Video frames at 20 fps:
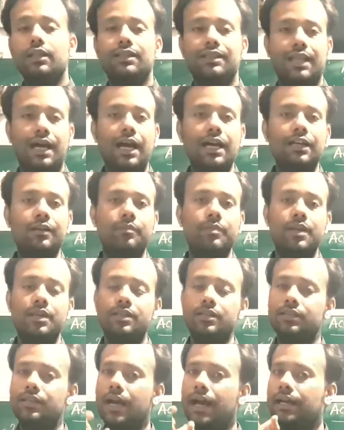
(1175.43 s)
That
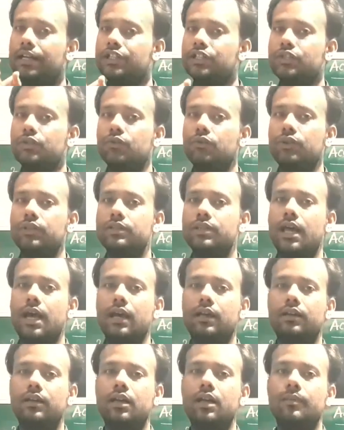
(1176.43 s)
means that stone is
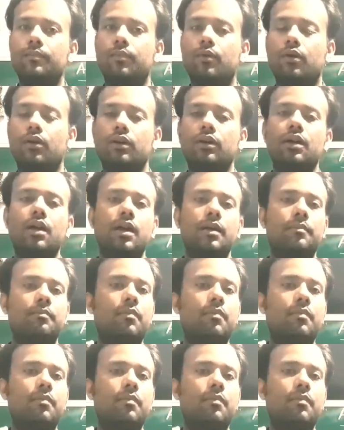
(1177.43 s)
acted upon